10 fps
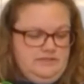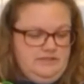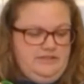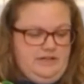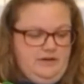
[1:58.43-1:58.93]

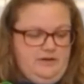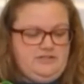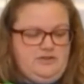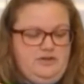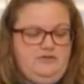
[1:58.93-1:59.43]

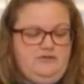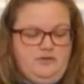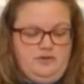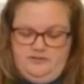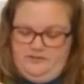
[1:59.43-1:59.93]
It's good
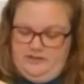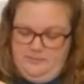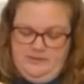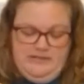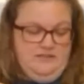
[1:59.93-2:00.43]
for
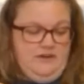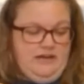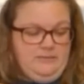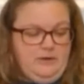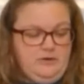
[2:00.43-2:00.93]
developing the
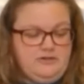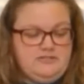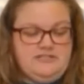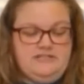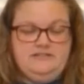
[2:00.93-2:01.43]
fine motor
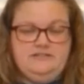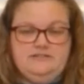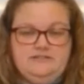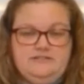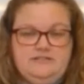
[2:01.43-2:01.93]

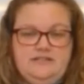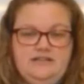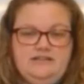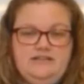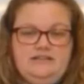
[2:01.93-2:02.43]
skills
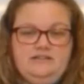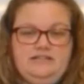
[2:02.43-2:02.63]
that they'll